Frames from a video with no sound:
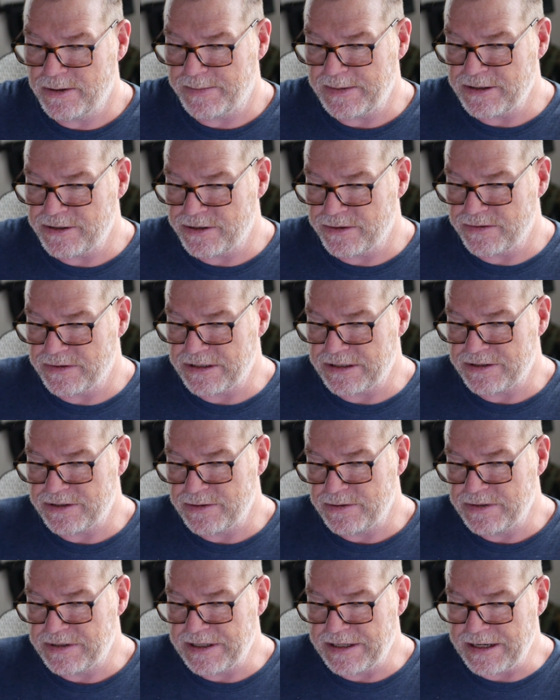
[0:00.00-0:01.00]
be shooting the
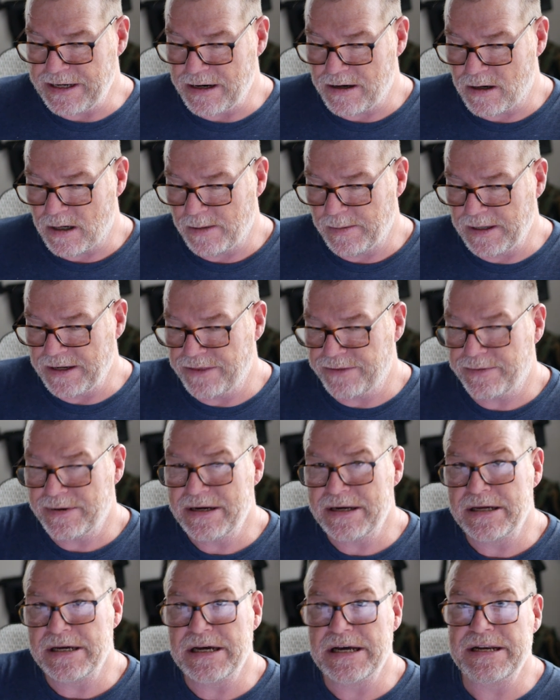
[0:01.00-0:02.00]
Zoo City Armory
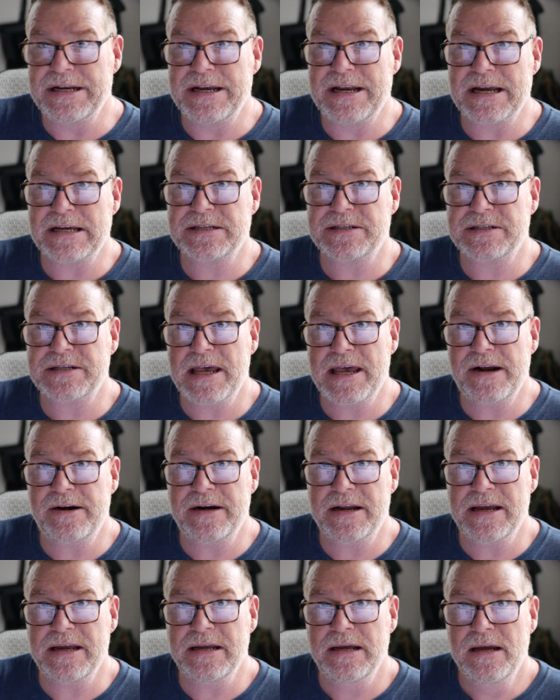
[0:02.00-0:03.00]
3-gun next
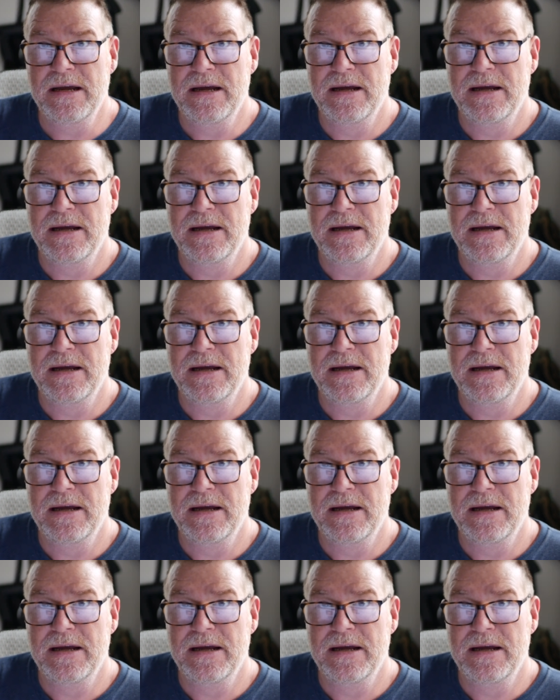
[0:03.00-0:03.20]
Saturday.